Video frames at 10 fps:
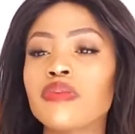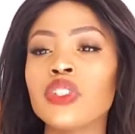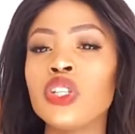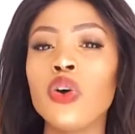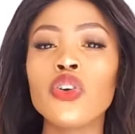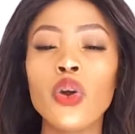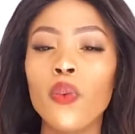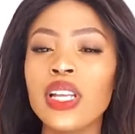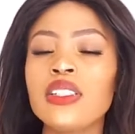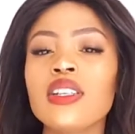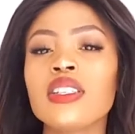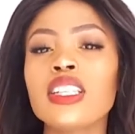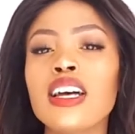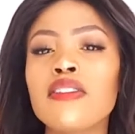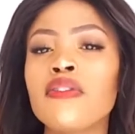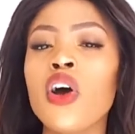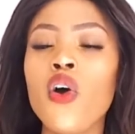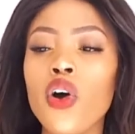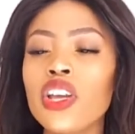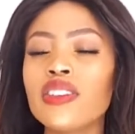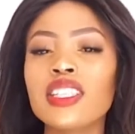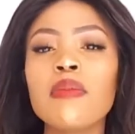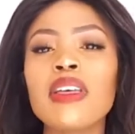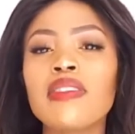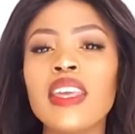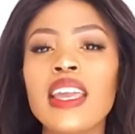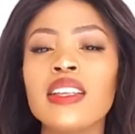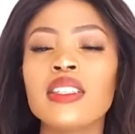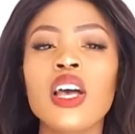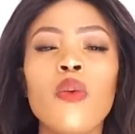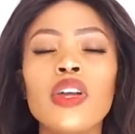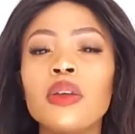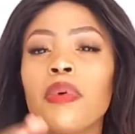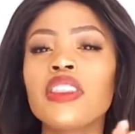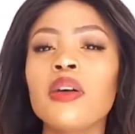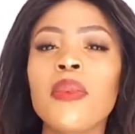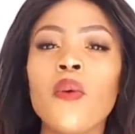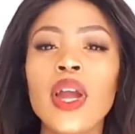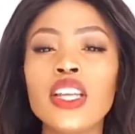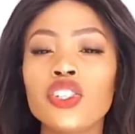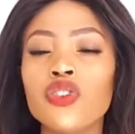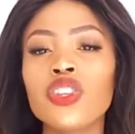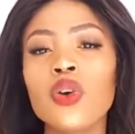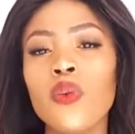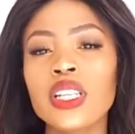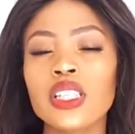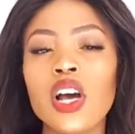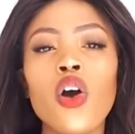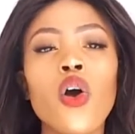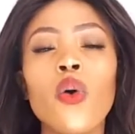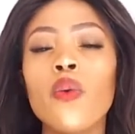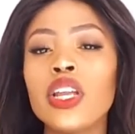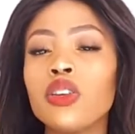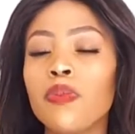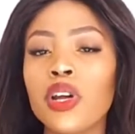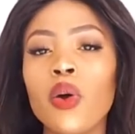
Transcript: winter stuff, or your summer things when you put them away during the winter, or when you put